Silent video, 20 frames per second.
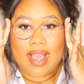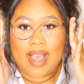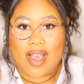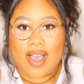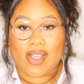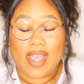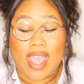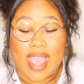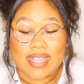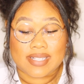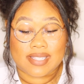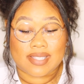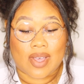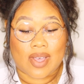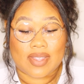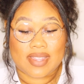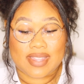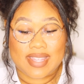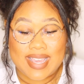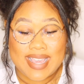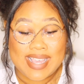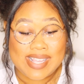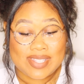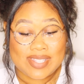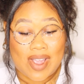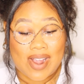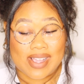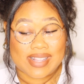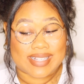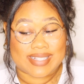Okay, so these
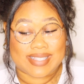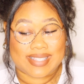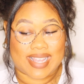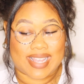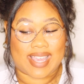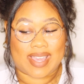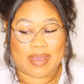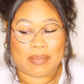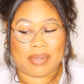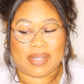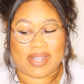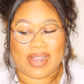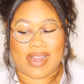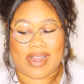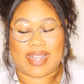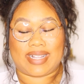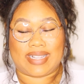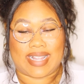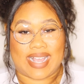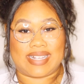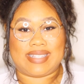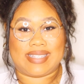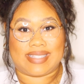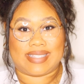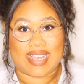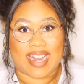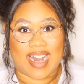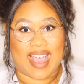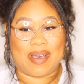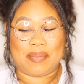are the second pair of glasses
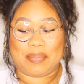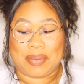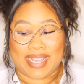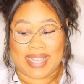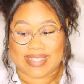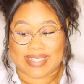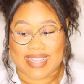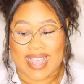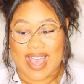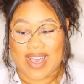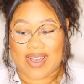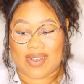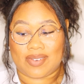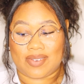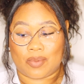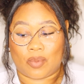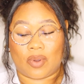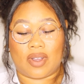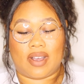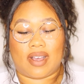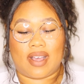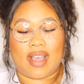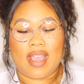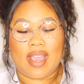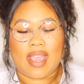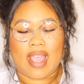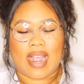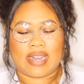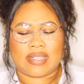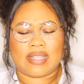that I picked out. Well,
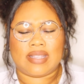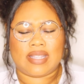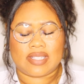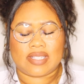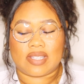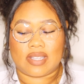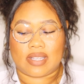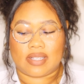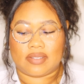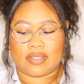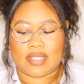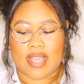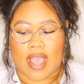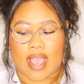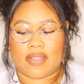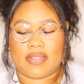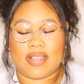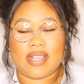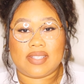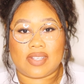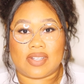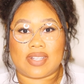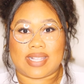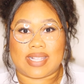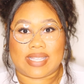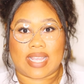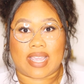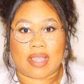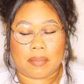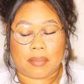actually these are the
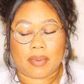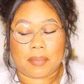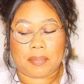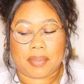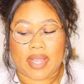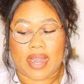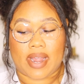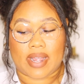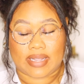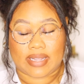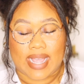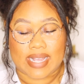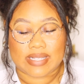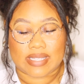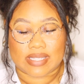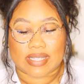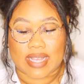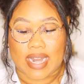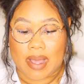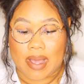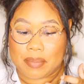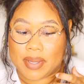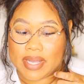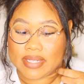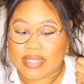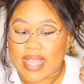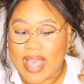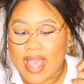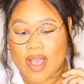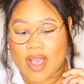second pair of glasses that I
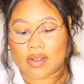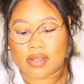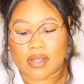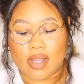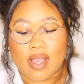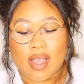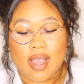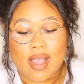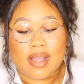picked out.